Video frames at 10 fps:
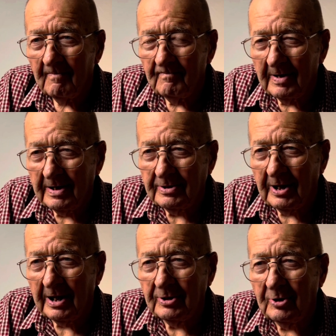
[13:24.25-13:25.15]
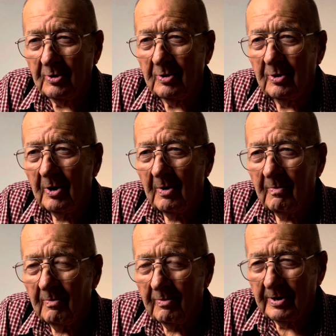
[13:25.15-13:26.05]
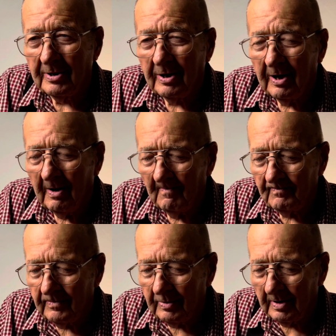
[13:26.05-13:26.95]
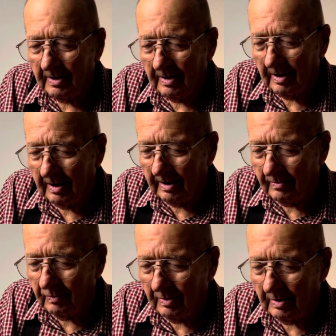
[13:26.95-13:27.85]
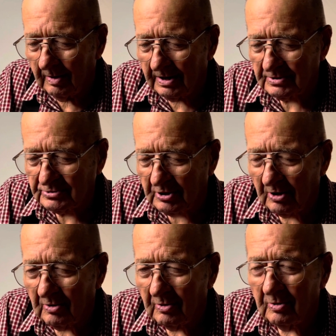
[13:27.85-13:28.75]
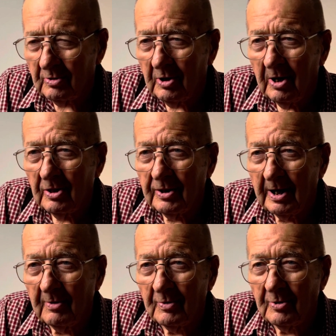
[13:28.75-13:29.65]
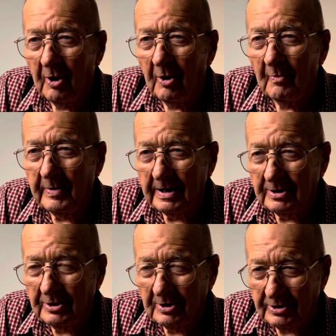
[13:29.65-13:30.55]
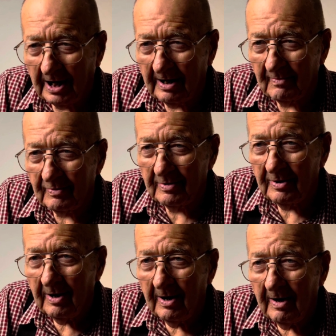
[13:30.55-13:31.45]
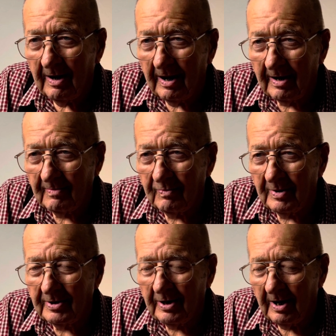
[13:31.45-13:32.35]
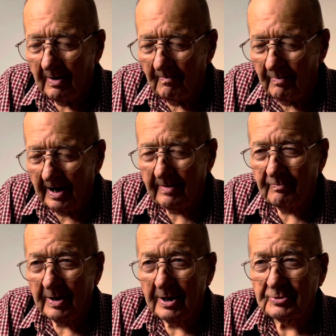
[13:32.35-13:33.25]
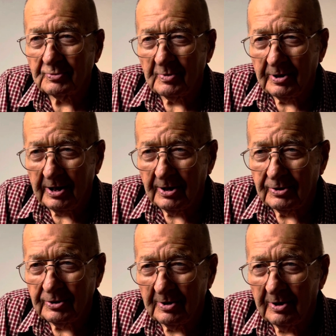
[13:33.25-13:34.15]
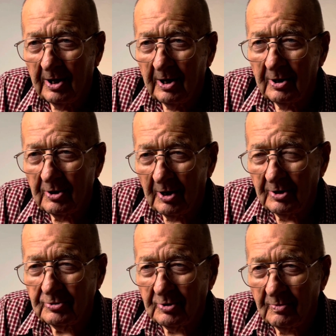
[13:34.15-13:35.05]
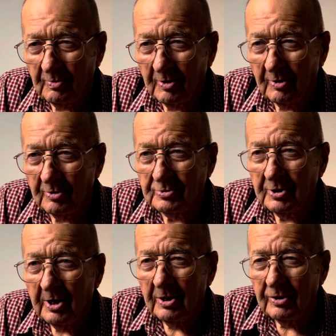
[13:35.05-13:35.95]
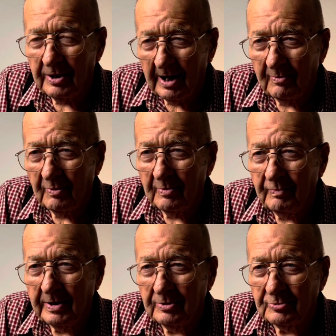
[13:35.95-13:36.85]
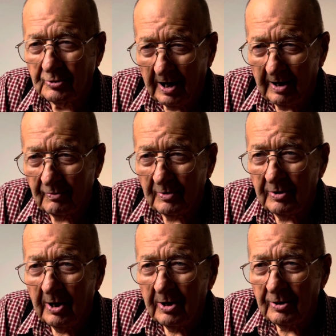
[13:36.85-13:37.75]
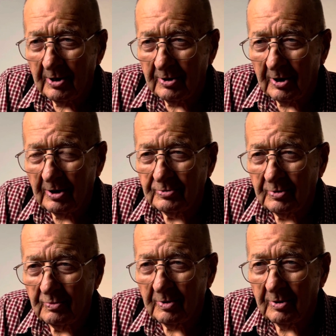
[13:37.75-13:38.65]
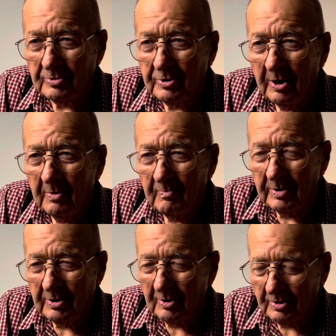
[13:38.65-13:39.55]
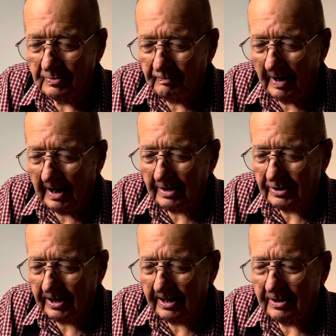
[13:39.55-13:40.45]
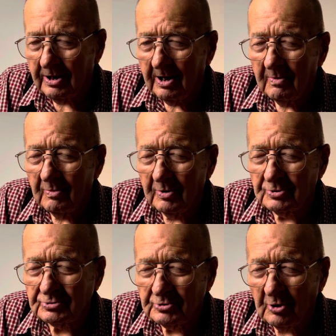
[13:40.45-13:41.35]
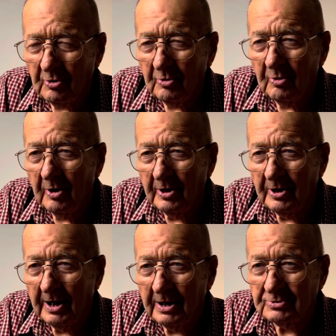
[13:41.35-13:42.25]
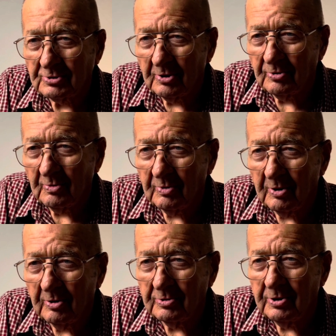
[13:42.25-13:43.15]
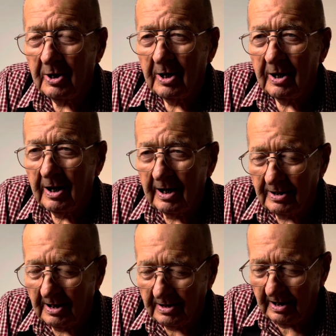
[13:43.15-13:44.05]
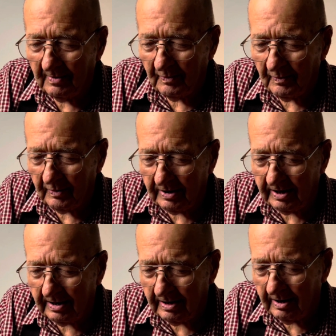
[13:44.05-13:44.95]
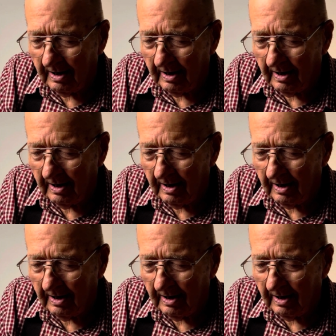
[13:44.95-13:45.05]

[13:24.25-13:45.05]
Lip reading: but they knew when this Terre Haute, they would all be in the tavern. And when my bus would hit the country roads, they would be traveling the country roads because back then was snow and ice on the road. And I'll never forget,